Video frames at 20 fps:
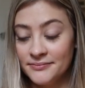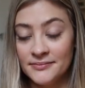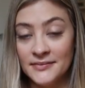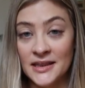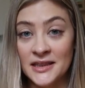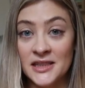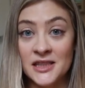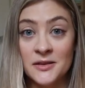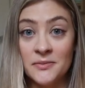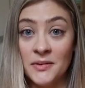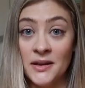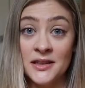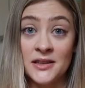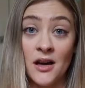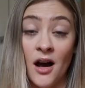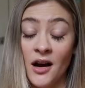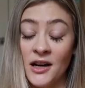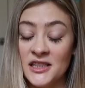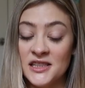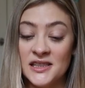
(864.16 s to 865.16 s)
it's
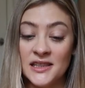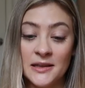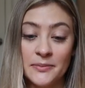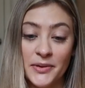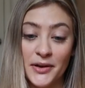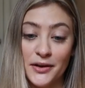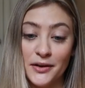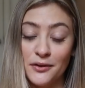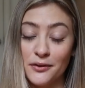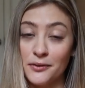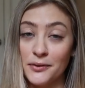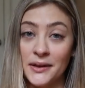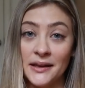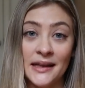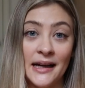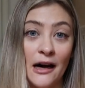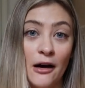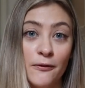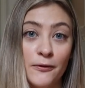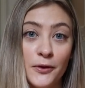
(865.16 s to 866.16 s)
it's honestly been
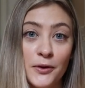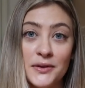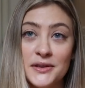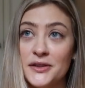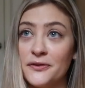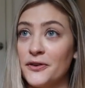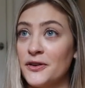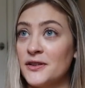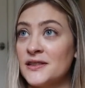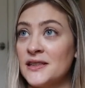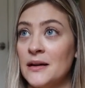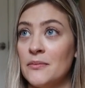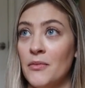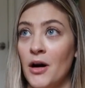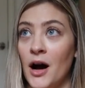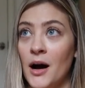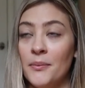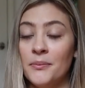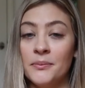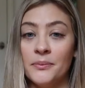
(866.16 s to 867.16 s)
really helpful as a first time
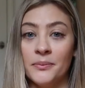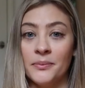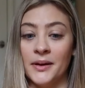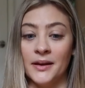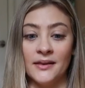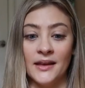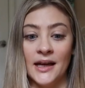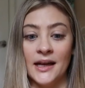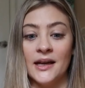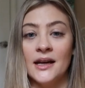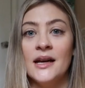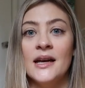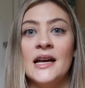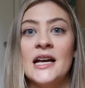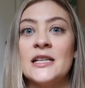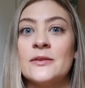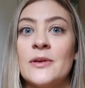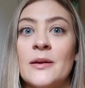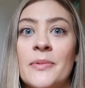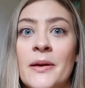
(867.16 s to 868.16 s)
mom being like
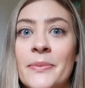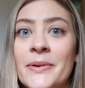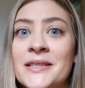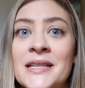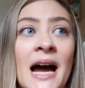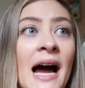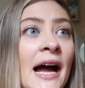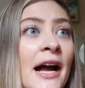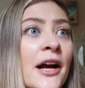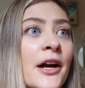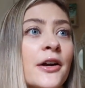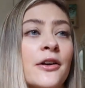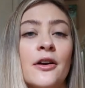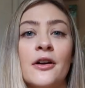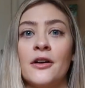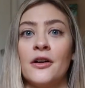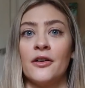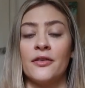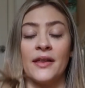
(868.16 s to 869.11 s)
is my baby tired are,